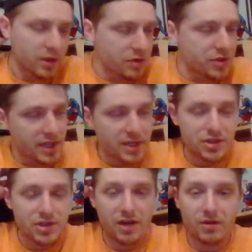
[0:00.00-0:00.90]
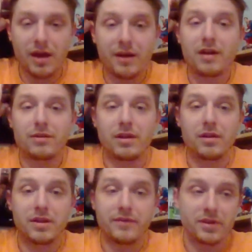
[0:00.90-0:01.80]
go check his channel out. I'll
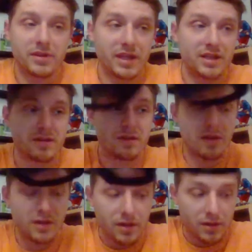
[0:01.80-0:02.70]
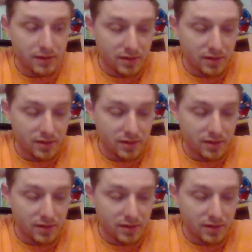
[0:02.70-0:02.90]
leave a link in